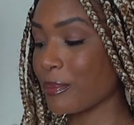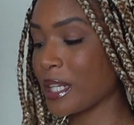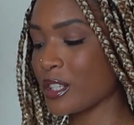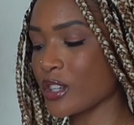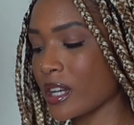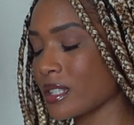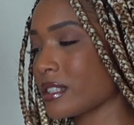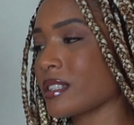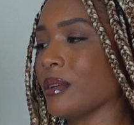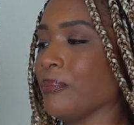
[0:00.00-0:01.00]
mini dress.
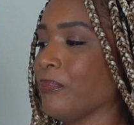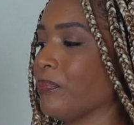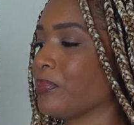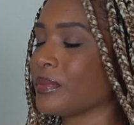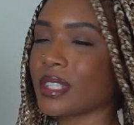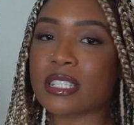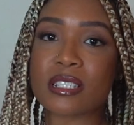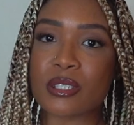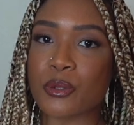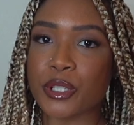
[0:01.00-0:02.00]
This
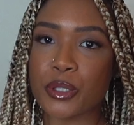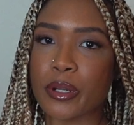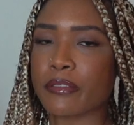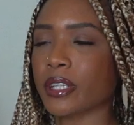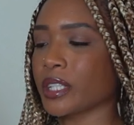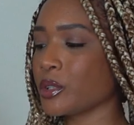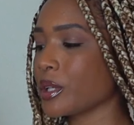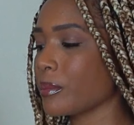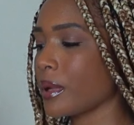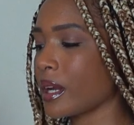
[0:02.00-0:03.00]
is so cute. I feel like you
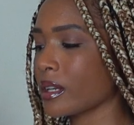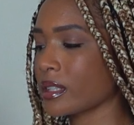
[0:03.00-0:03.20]
can pair